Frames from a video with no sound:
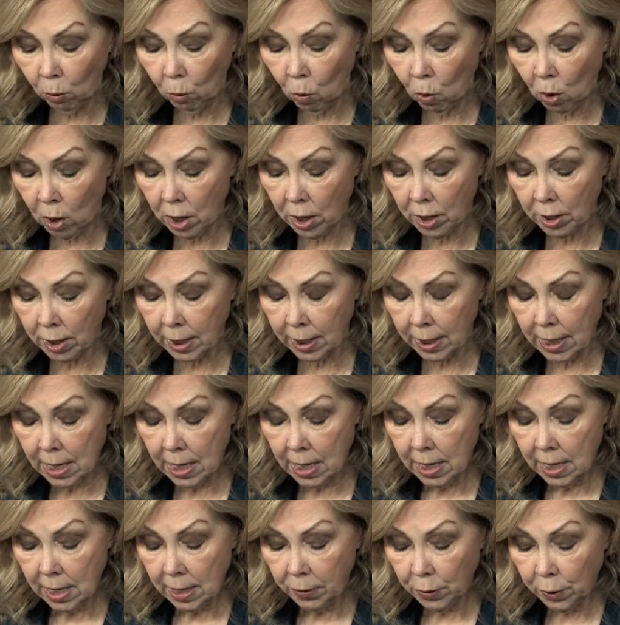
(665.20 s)
work,
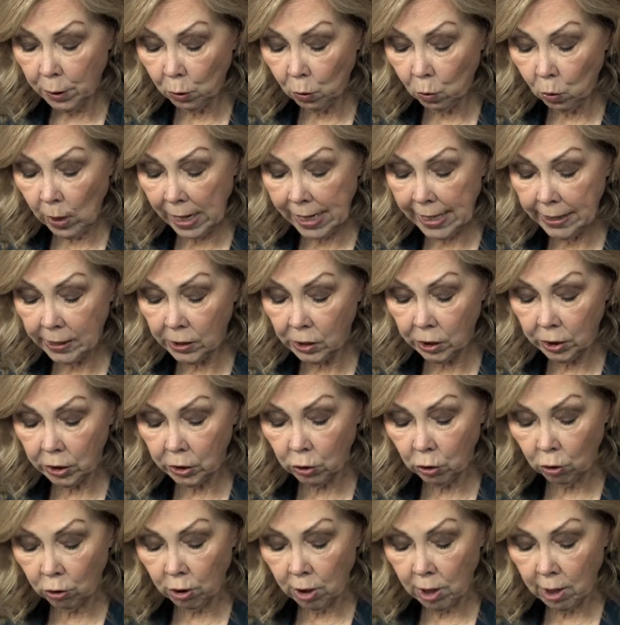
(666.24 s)
their wages
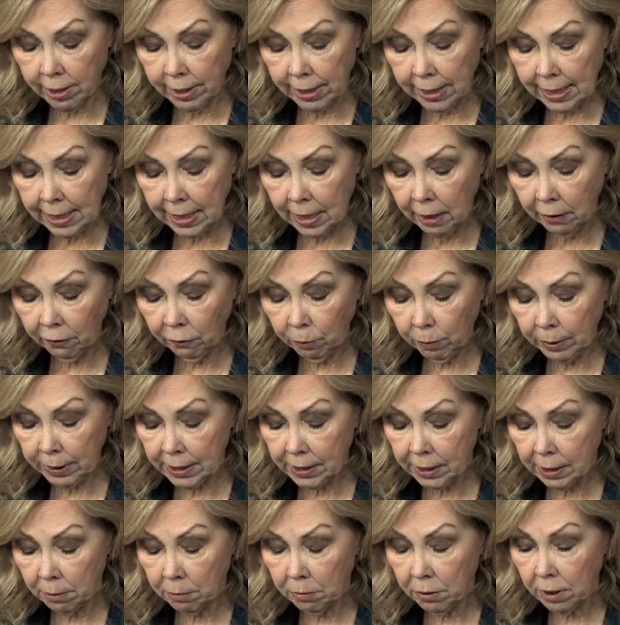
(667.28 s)
are not a gift, but
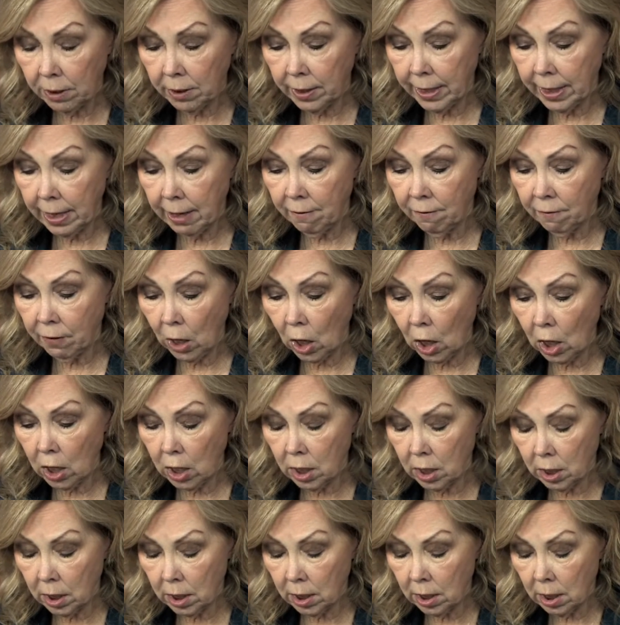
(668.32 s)
something they have
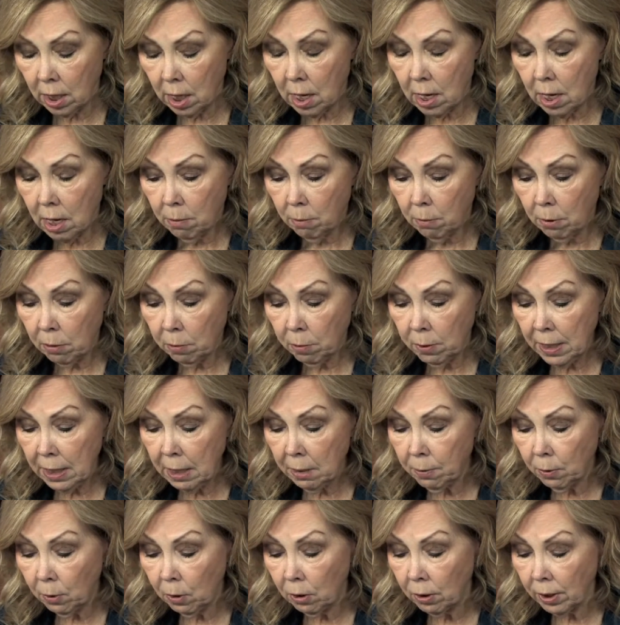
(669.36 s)
earned. But
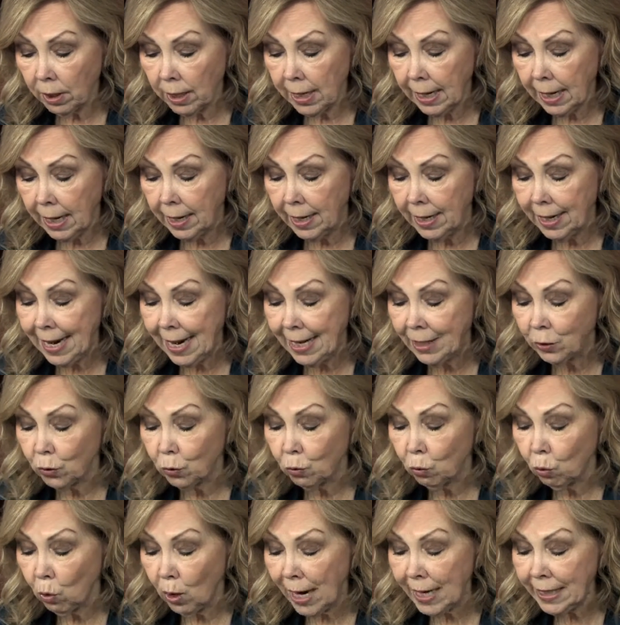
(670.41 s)
people are counted as
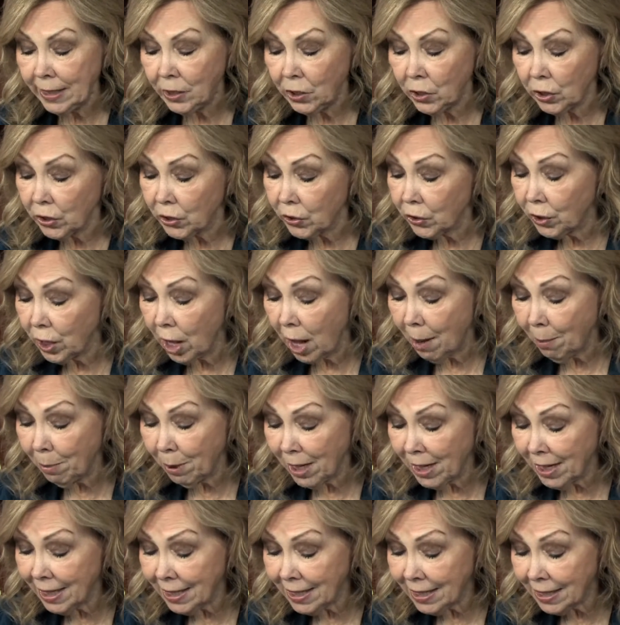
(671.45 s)
righteous not
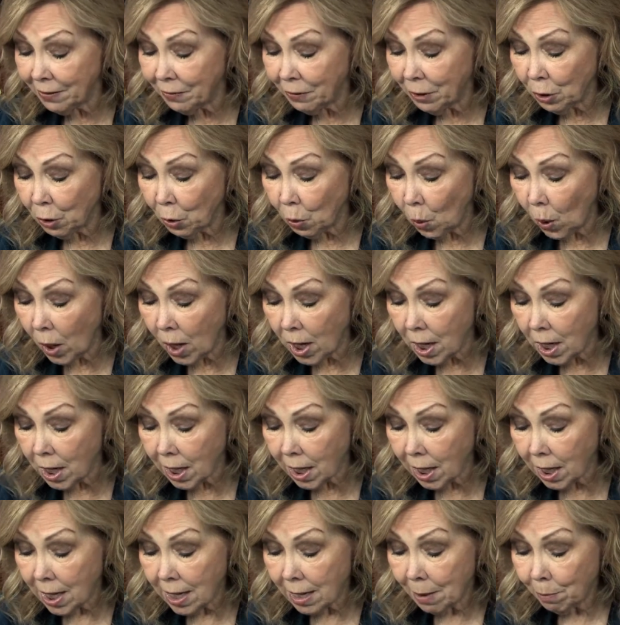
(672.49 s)
because of their work,
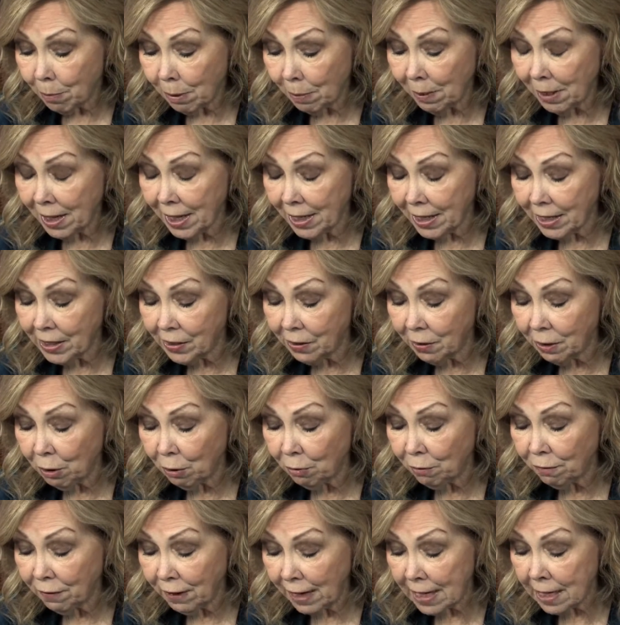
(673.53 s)
but because of their
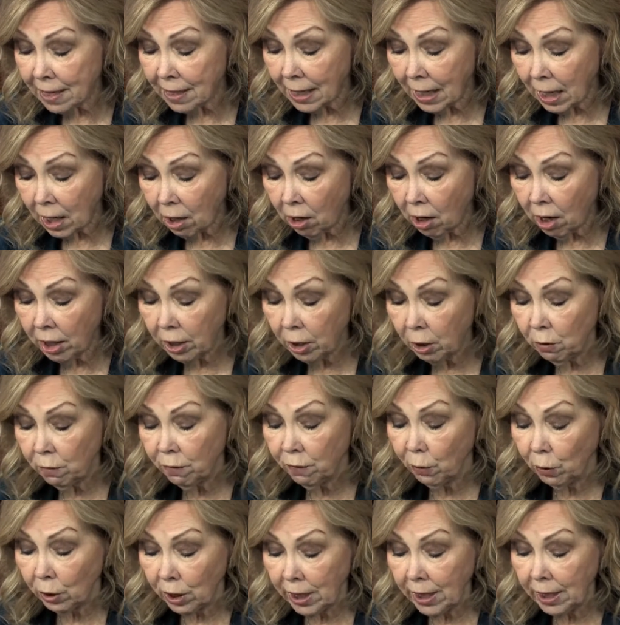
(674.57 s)
faith in God who
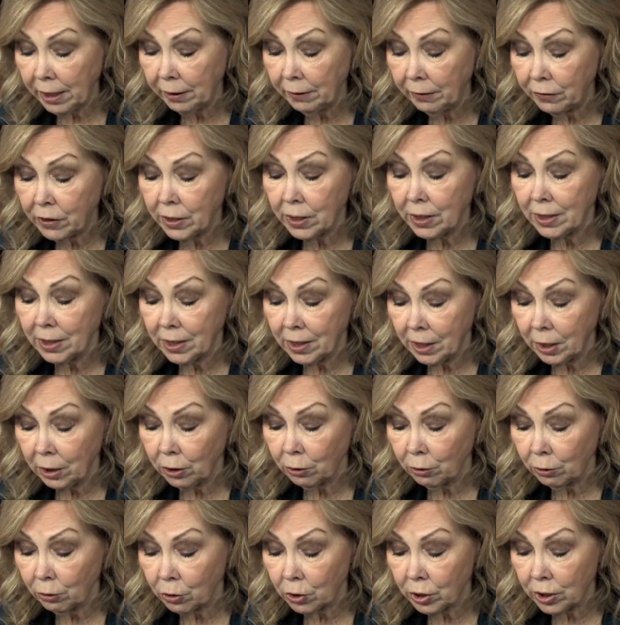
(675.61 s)
forgives
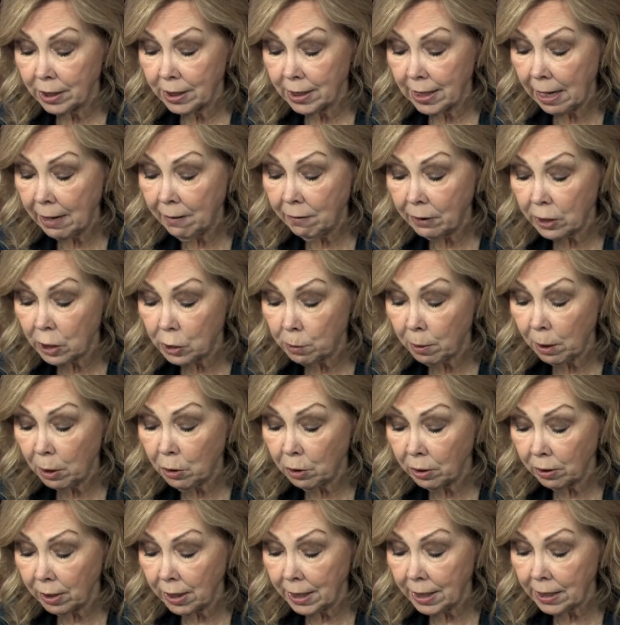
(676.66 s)
sinners. David spoke
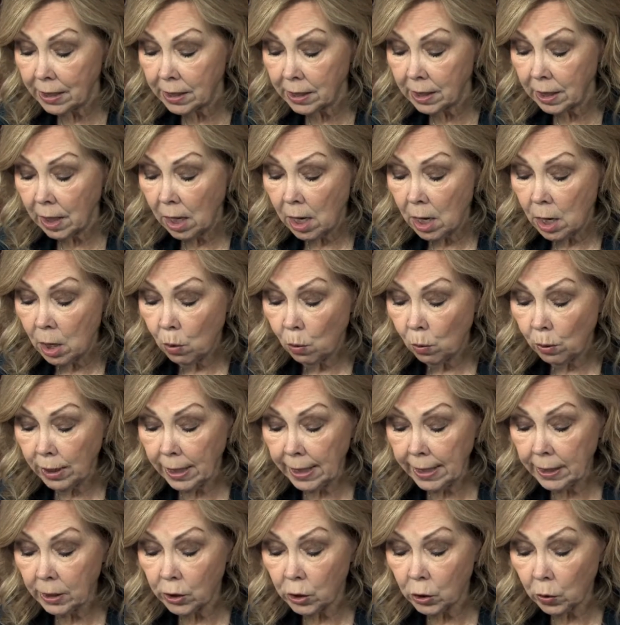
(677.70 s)
of this when he
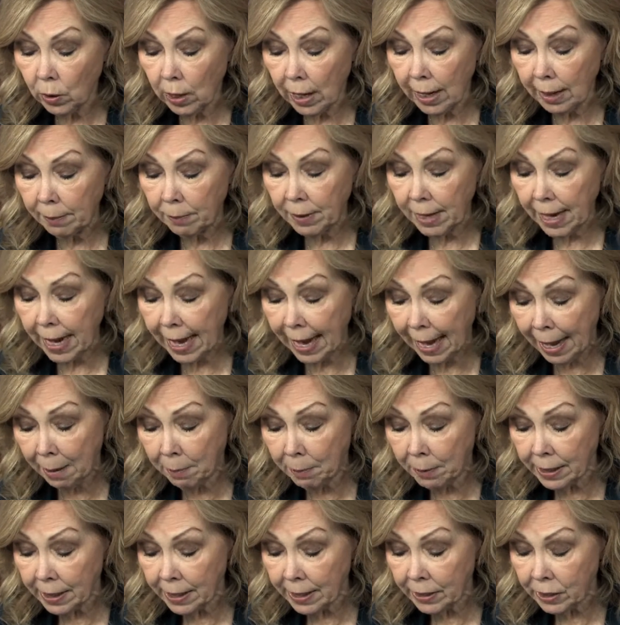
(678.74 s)
described the
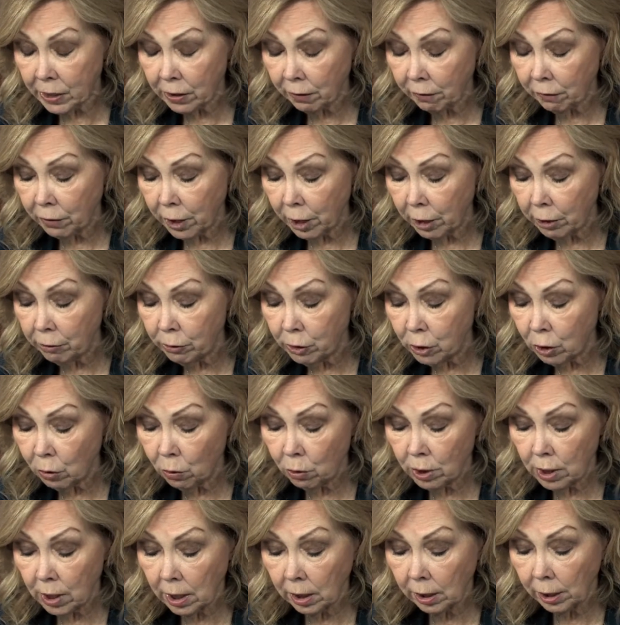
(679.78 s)
happiness of those who are
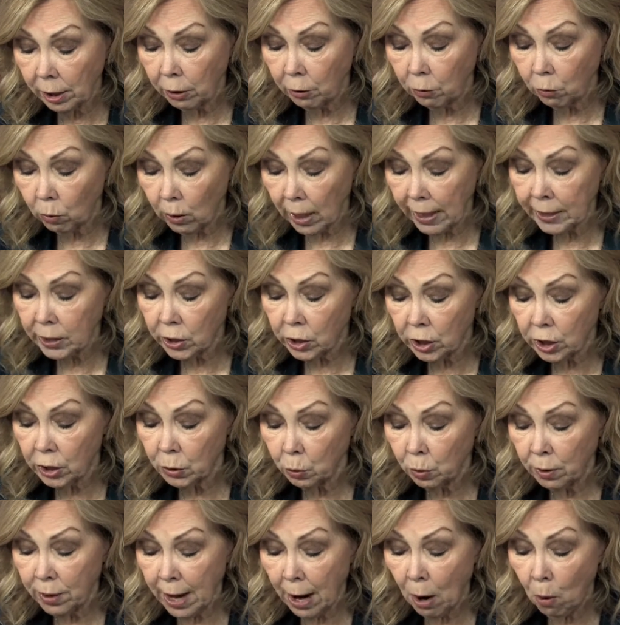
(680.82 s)
declared righteous
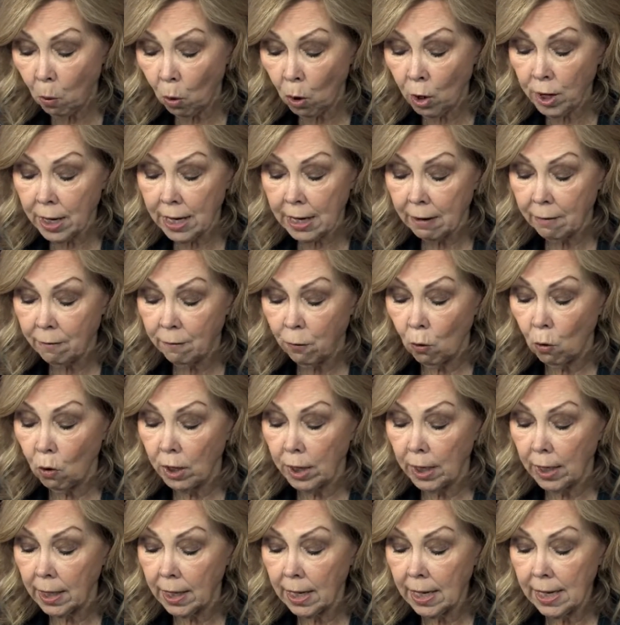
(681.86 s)
without working for
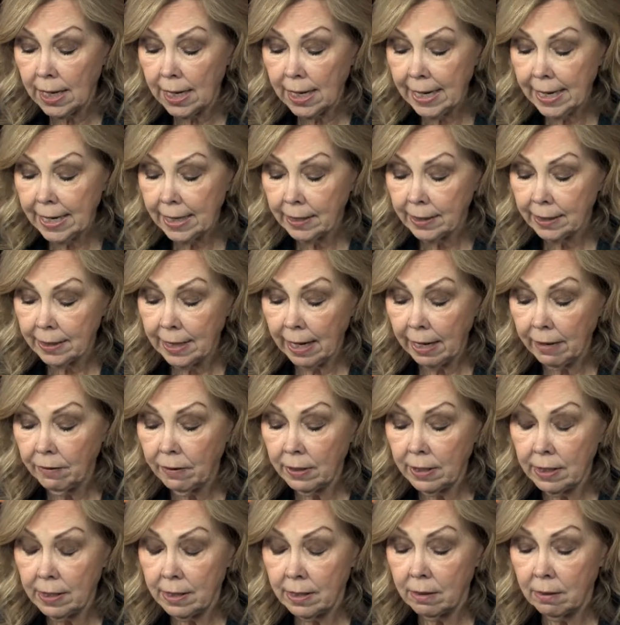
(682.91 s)
it. David,
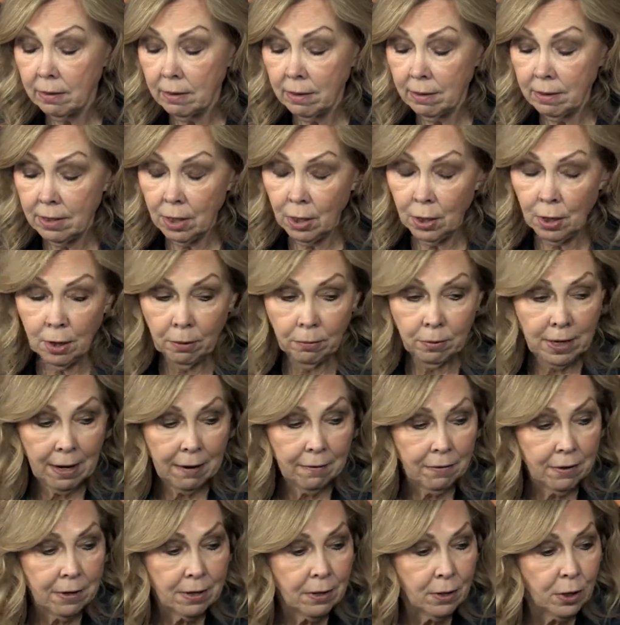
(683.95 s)
you know,
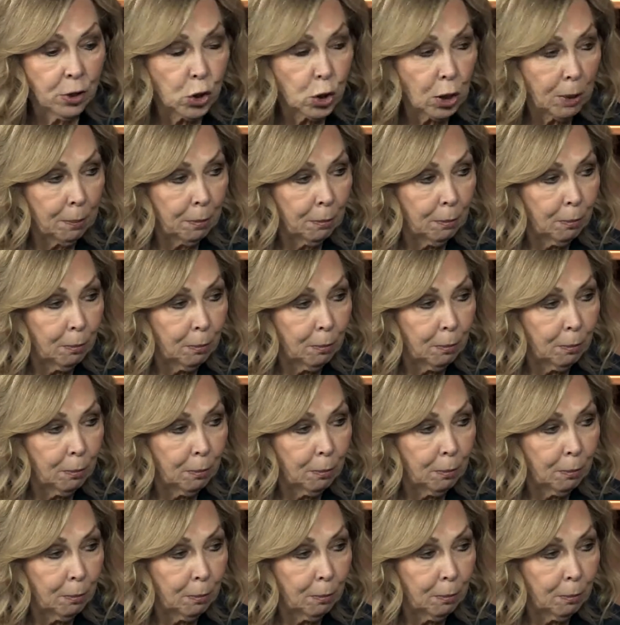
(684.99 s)
David, the shepherd